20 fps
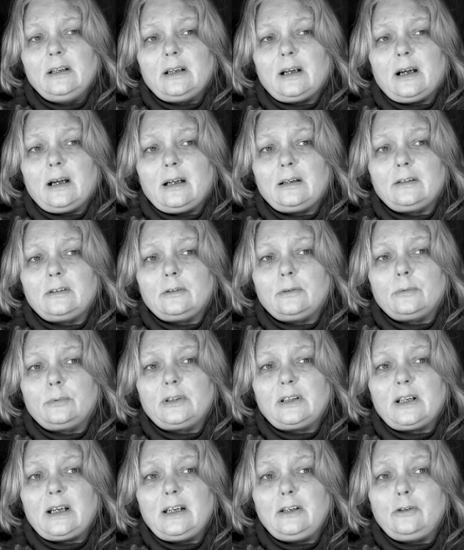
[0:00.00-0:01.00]
And
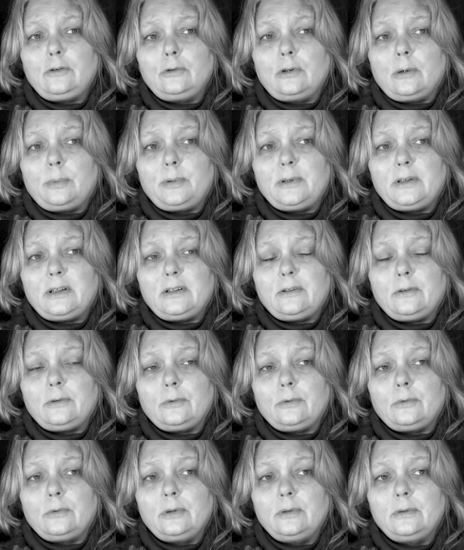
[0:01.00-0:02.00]
when I grew up in it
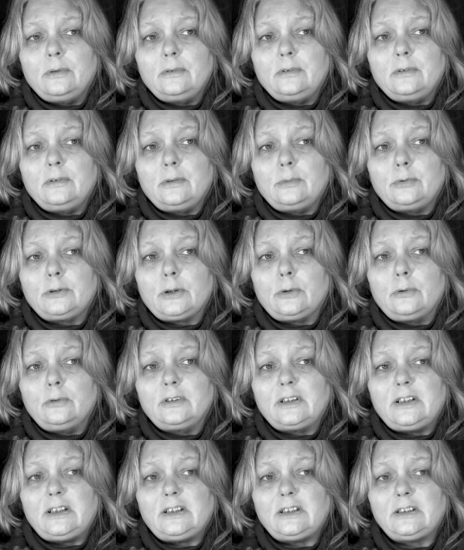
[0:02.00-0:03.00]
though, there was all
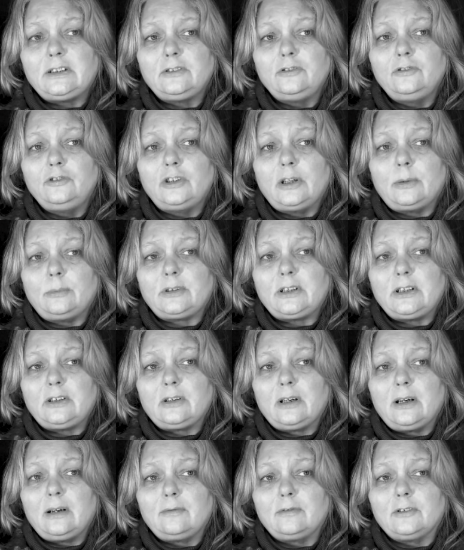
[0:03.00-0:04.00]
these gypsy
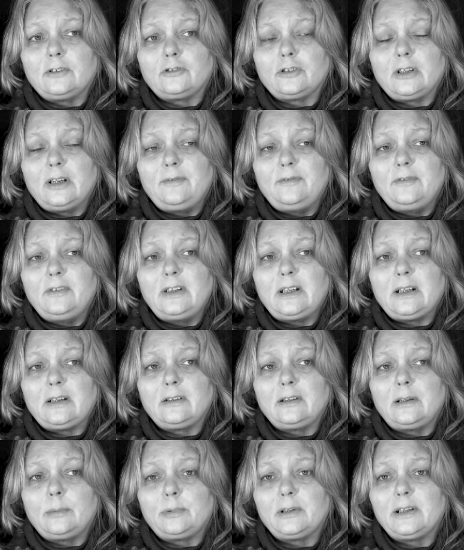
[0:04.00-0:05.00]
travellers living there,
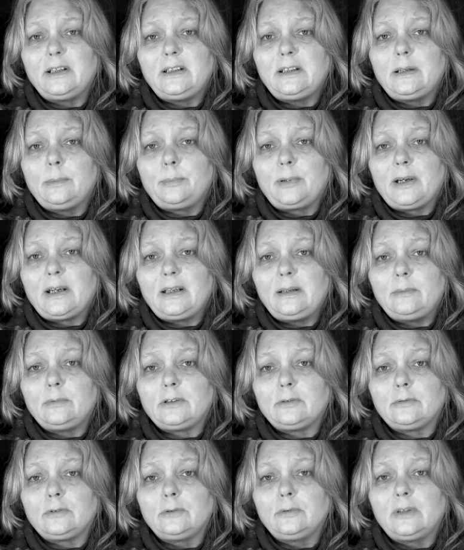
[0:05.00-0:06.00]
and they played the
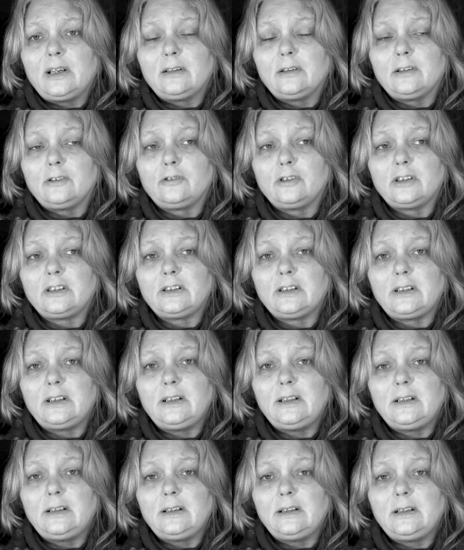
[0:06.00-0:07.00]
pipes, there was no
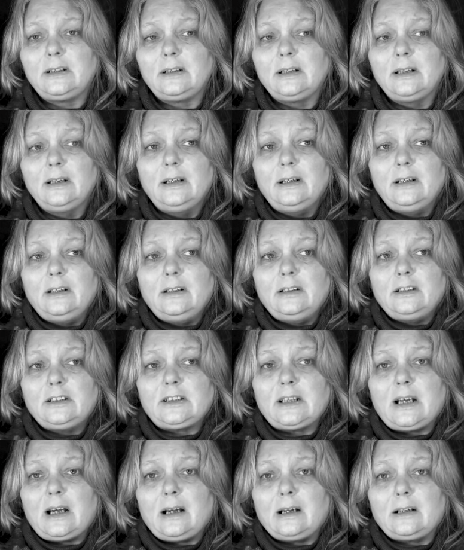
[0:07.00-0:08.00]
electricity, they
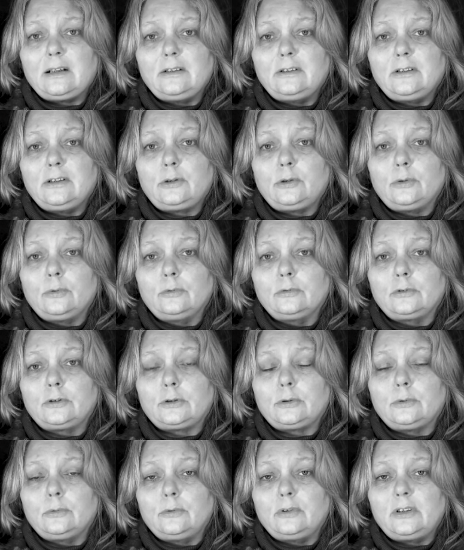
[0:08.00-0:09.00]
sang, they told
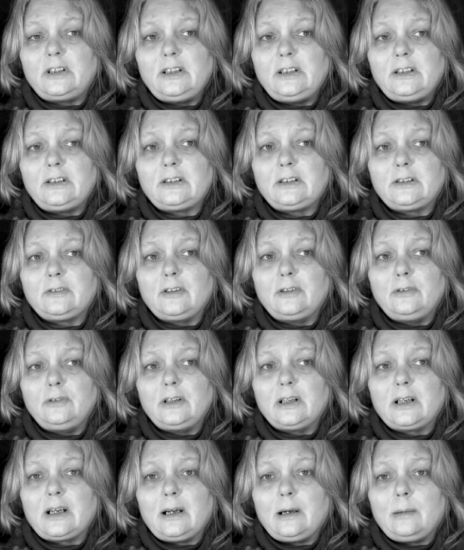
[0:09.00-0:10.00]
stories round
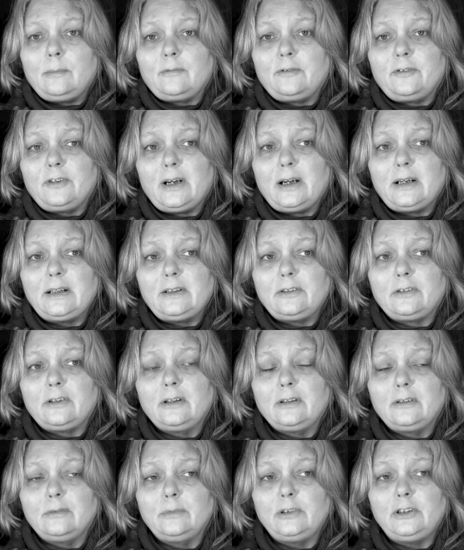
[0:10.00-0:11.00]
the campfire.
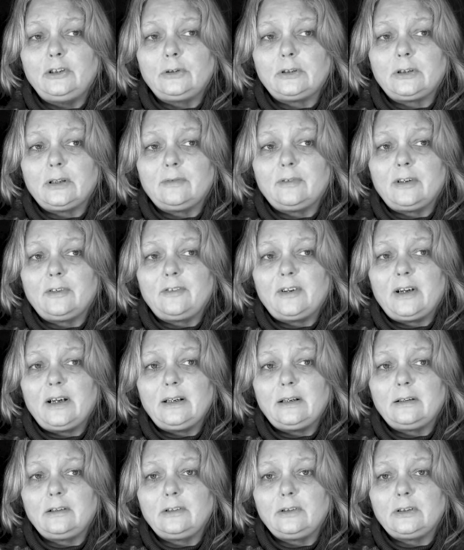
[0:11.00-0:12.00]
We used to have a
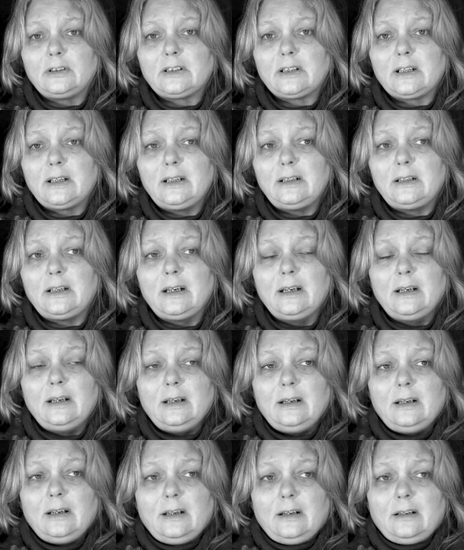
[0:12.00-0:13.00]
fire outside.
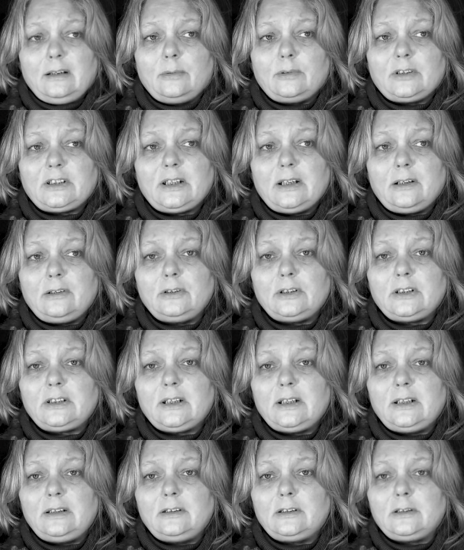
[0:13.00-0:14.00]
They would sit
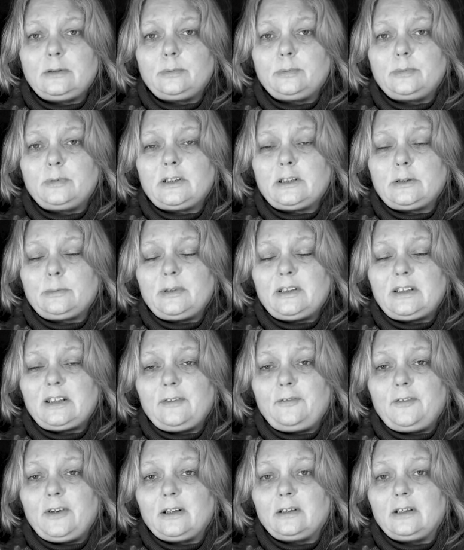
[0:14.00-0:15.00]
outside,
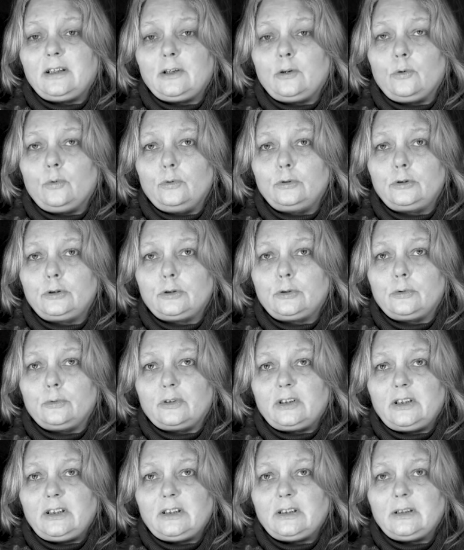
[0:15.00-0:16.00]
specifically ghost
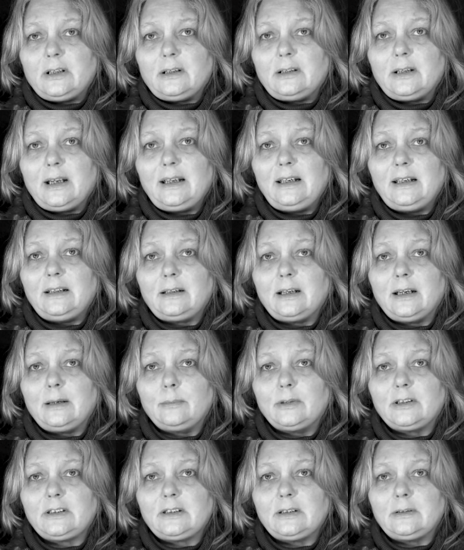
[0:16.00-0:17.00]
stories, and at night
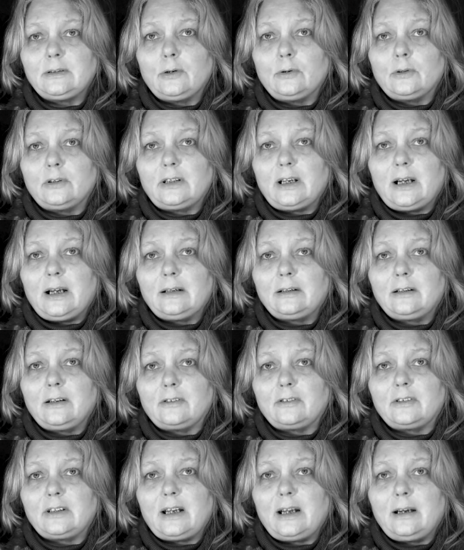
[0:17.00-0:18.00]
time, as it got darker
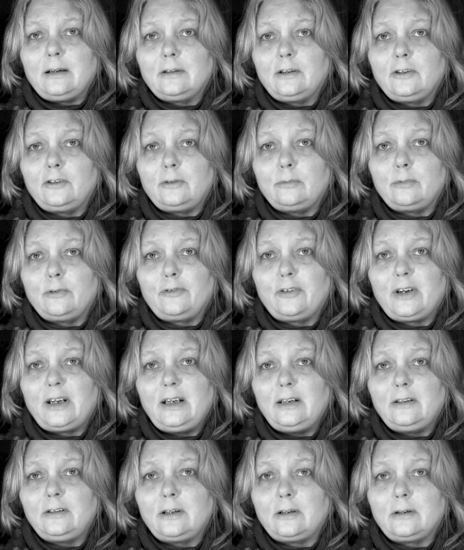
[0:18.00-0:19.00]
and darker, you were
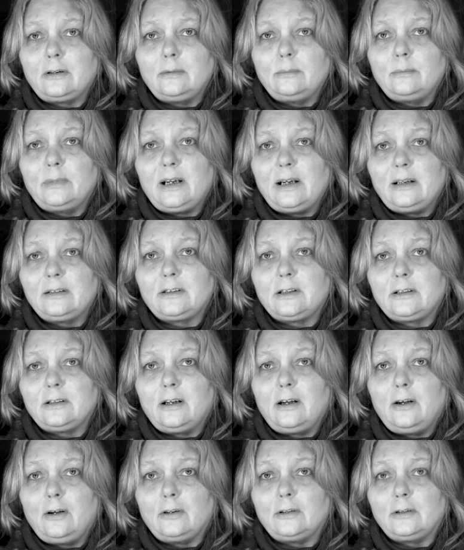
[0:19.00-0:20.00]
frightened to run back to the
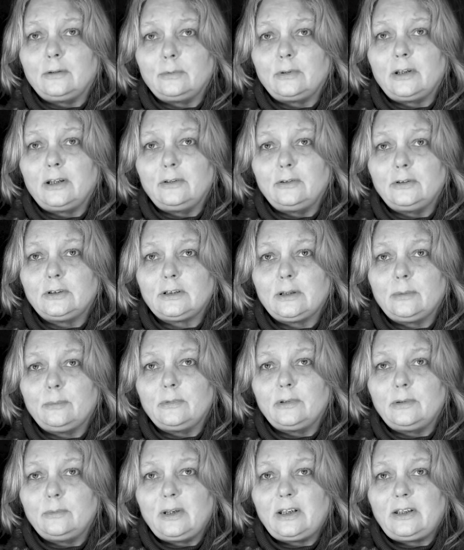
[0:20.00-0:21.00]
hut without
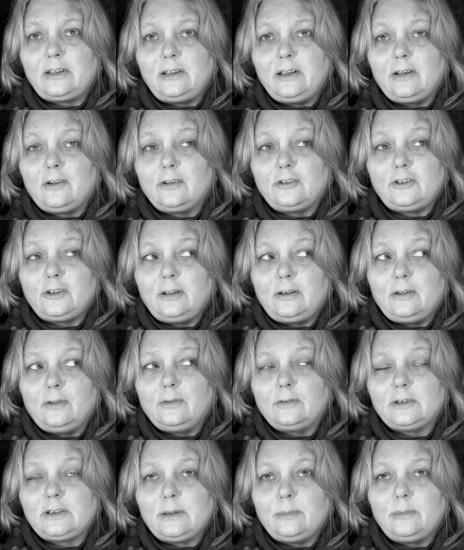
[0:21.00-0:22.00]
someone with you, because you
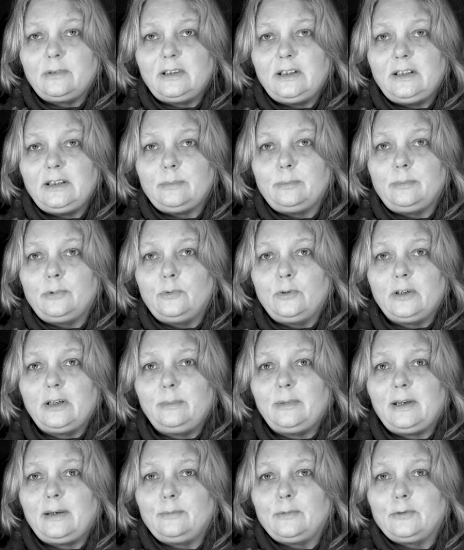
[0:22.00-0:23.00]
thought some of these
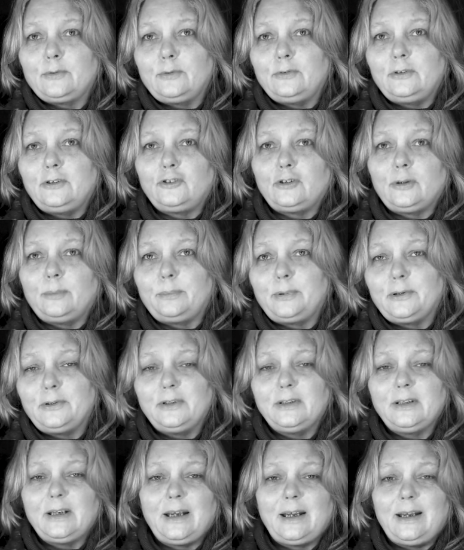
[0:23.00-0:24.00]
bogeymen were going to jump out
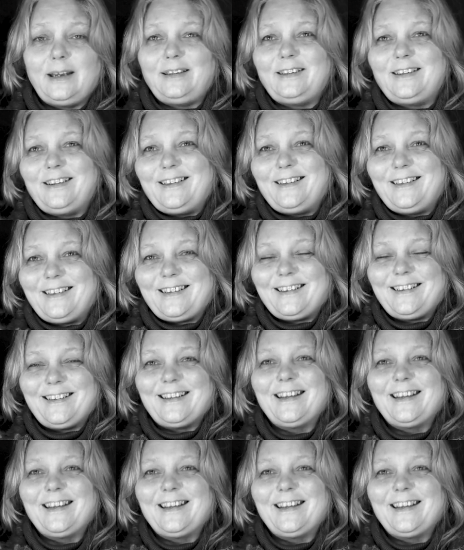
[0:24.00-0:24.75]
and get you.